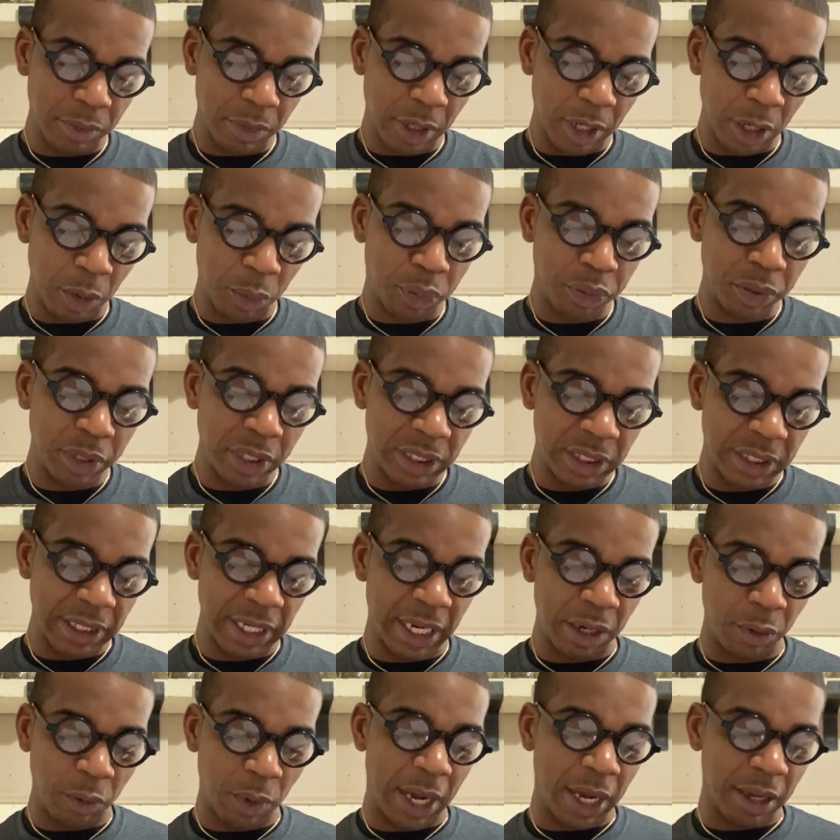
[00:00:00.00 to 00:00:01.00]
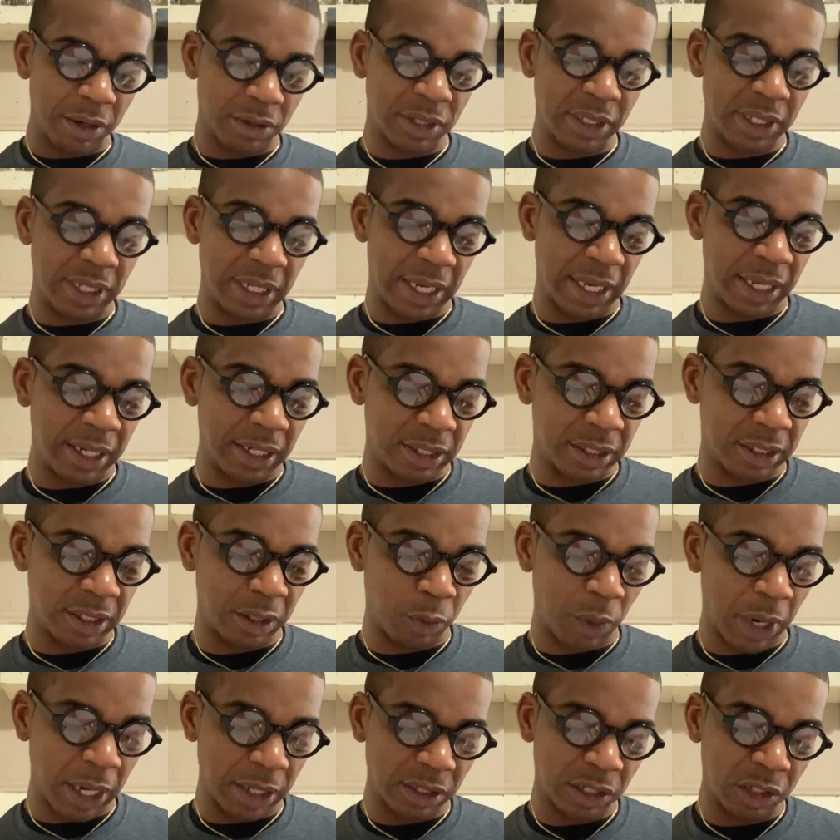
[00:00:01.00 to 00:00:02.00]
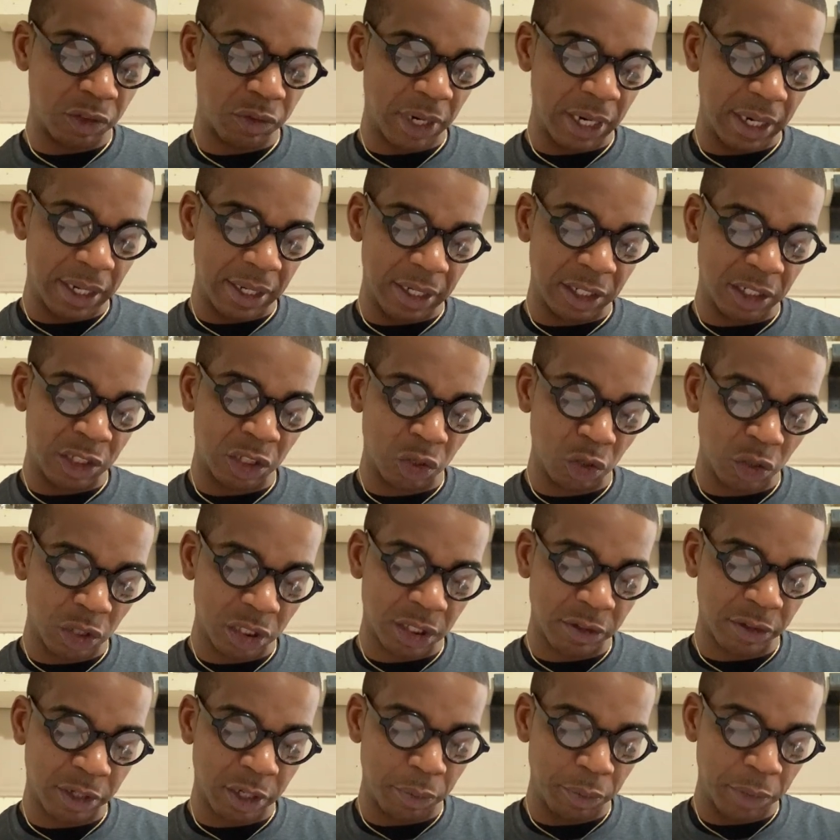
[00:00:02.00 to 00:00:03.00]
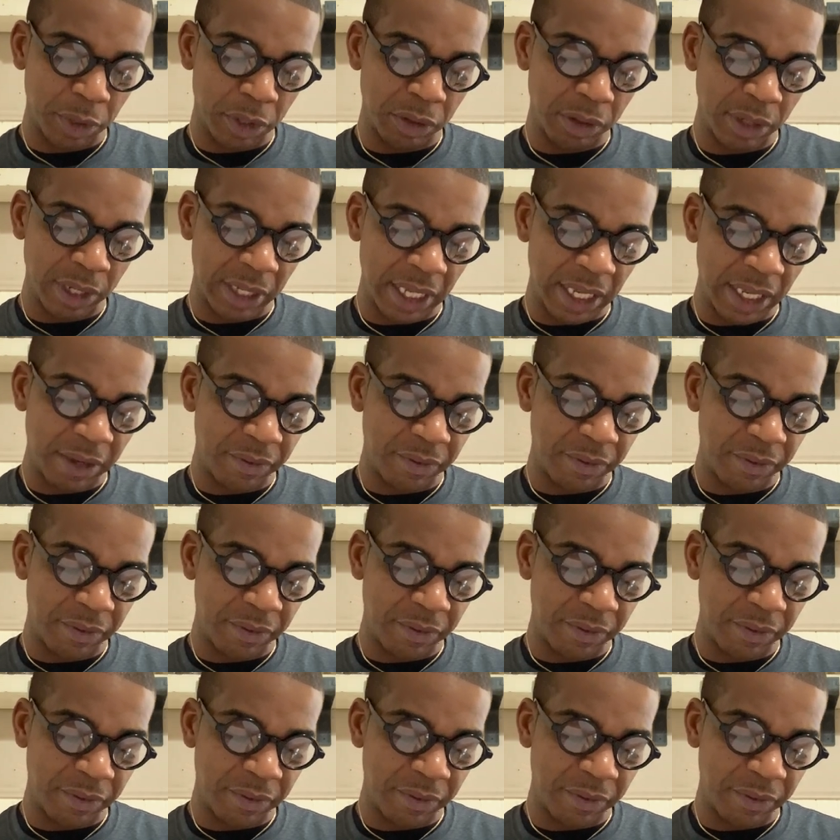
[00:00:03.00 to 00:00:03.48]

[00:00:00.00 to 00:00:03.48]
appreciate YLC energy. YLC created a source of community